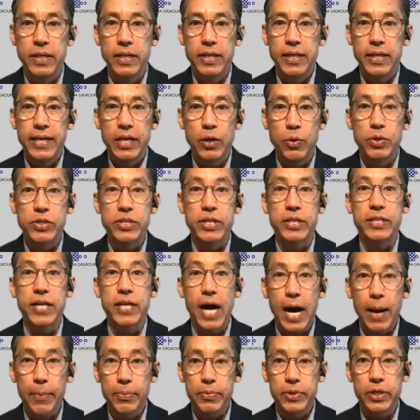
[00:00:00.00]
He was the
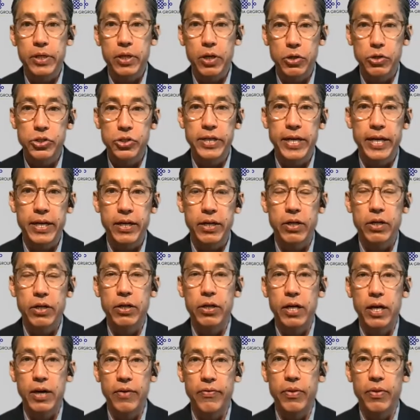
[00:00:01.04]
top negotiator
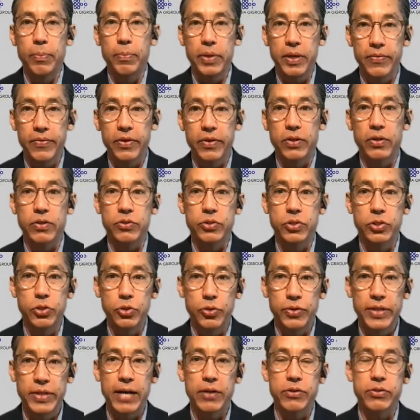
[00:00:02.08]
of the pivotal
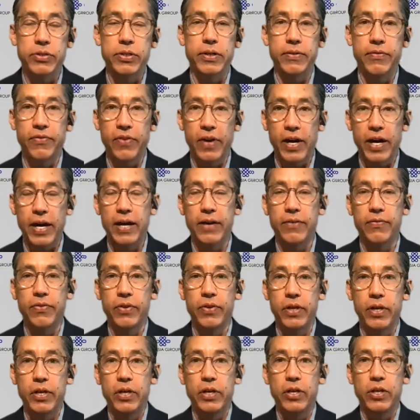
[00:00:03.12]
2005
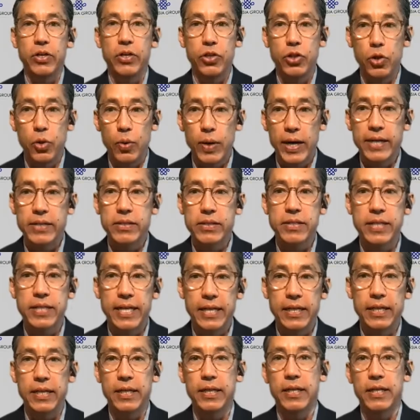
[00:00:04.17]
U.S.
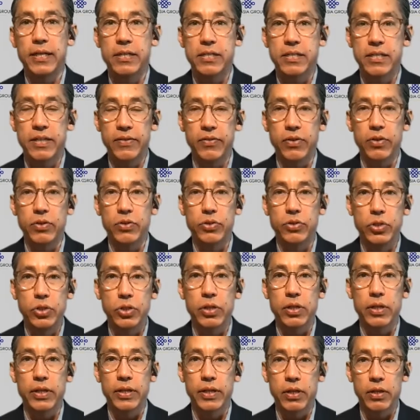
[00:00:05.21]
India Civil
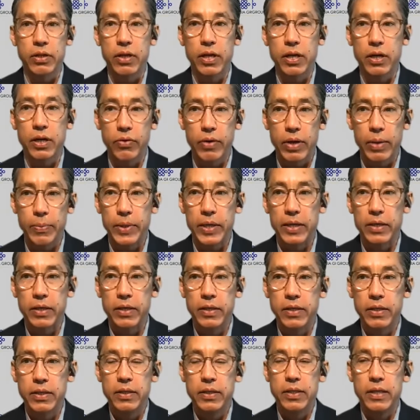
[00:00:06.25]
Nuclear Agreement,
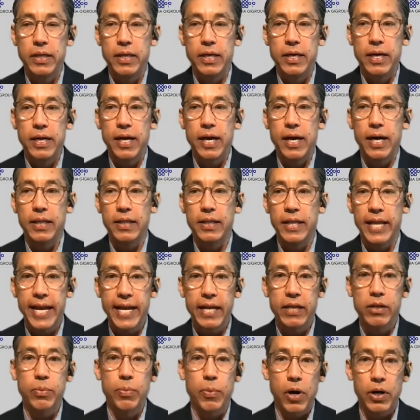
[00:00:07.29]
a
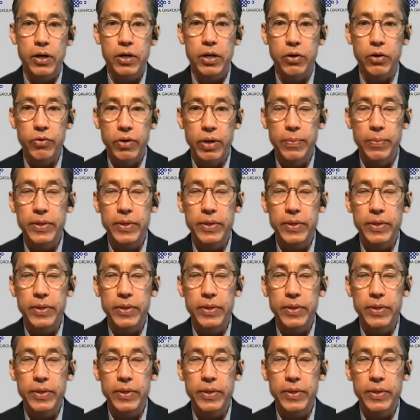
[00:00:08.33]
landmark agreement